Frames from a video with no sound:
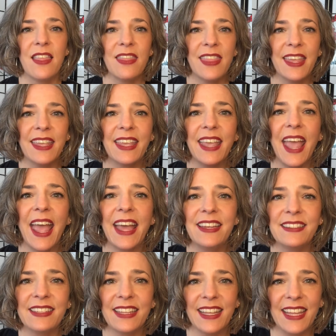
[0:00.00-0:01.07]
they
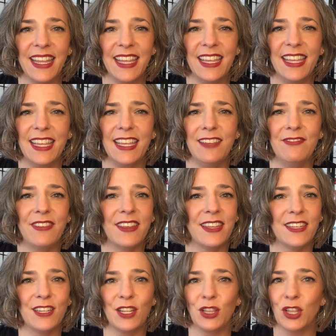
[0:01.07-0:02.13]
can't
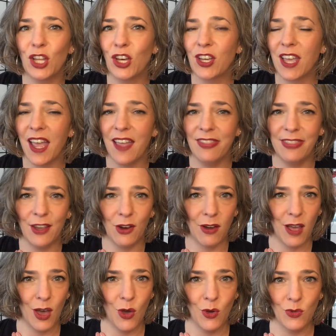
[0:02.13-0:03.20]
even look at their
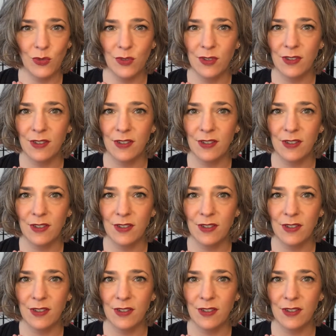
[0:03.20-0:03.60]
own.